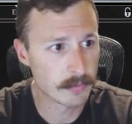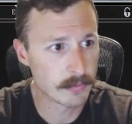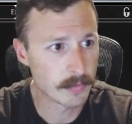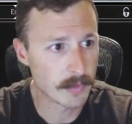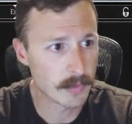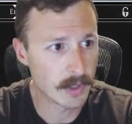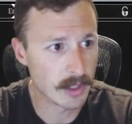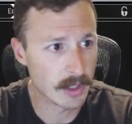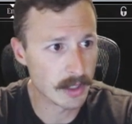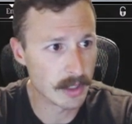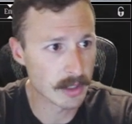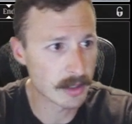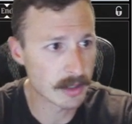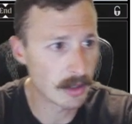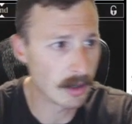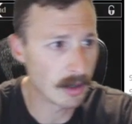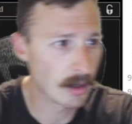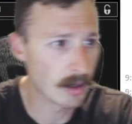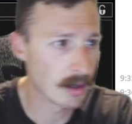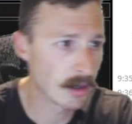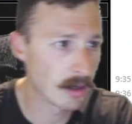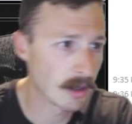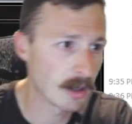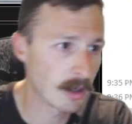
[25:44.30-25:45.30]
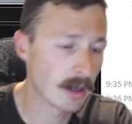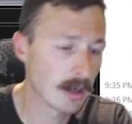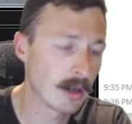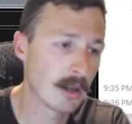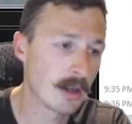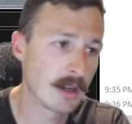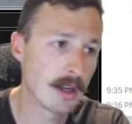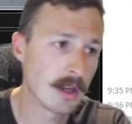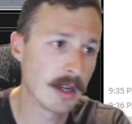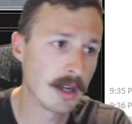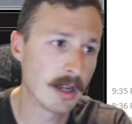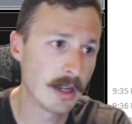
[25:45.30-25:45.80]
They discard
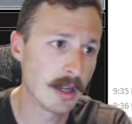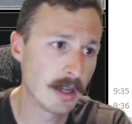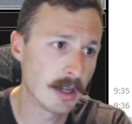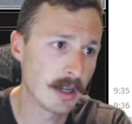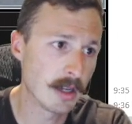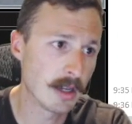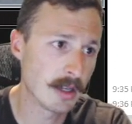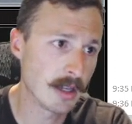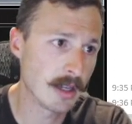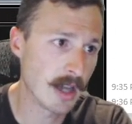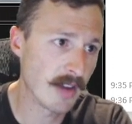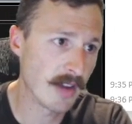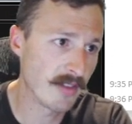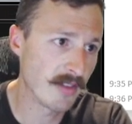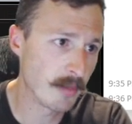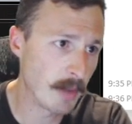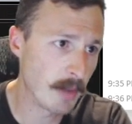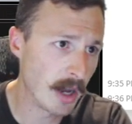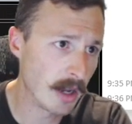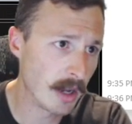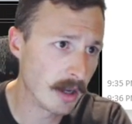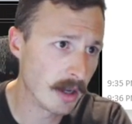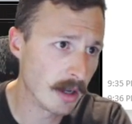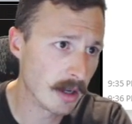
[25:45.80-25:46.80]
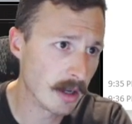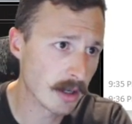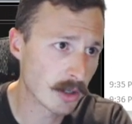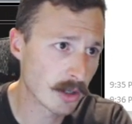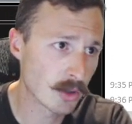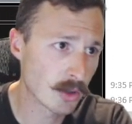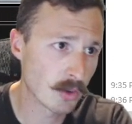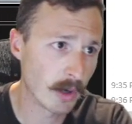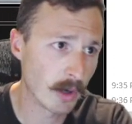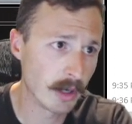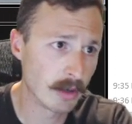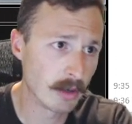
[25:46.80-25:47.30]
a Yavimaya,
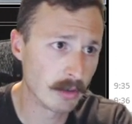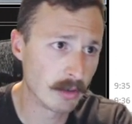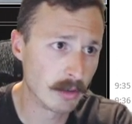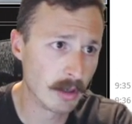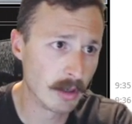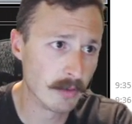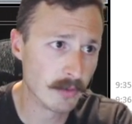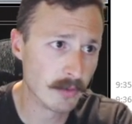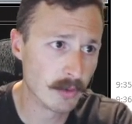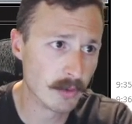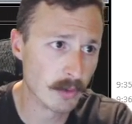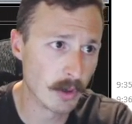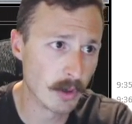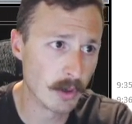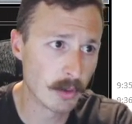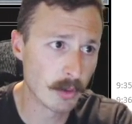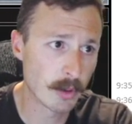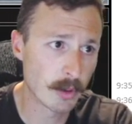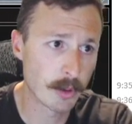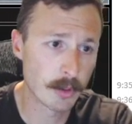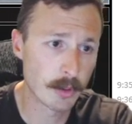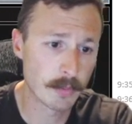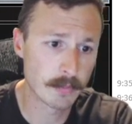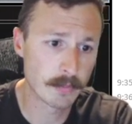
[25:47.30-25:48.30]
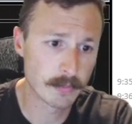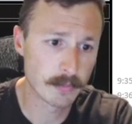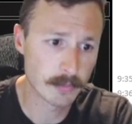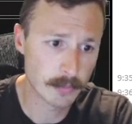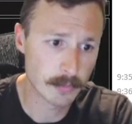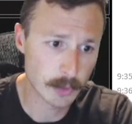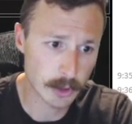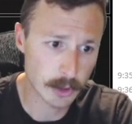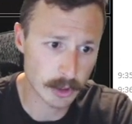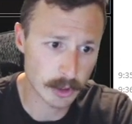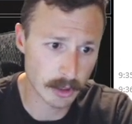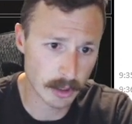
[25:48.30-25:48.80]
Cradle of Growth.
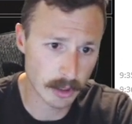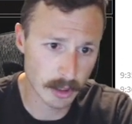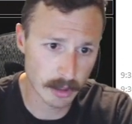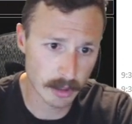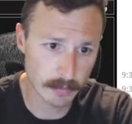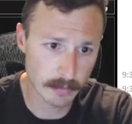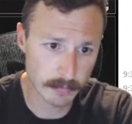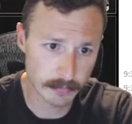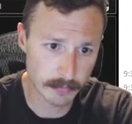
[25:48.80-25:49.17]
Sure.